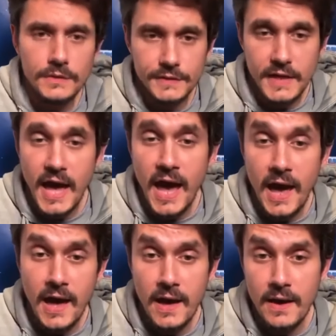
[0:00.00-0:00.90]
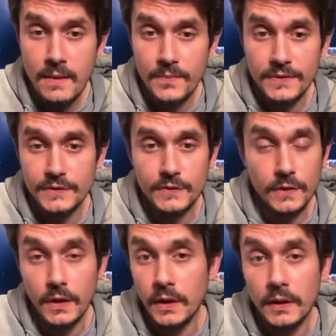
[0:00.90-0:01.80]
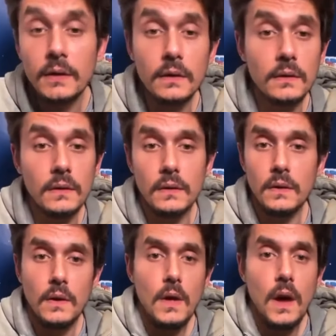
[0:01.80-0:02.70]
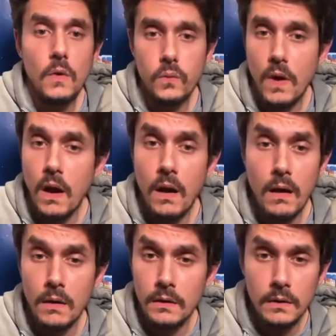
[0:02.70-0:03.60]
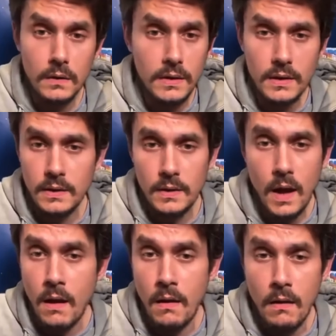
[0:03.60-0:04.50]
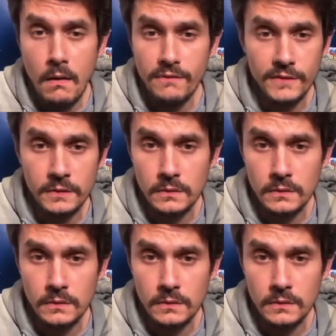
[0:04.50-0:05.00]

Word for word: Stop the strain. I wanna get off.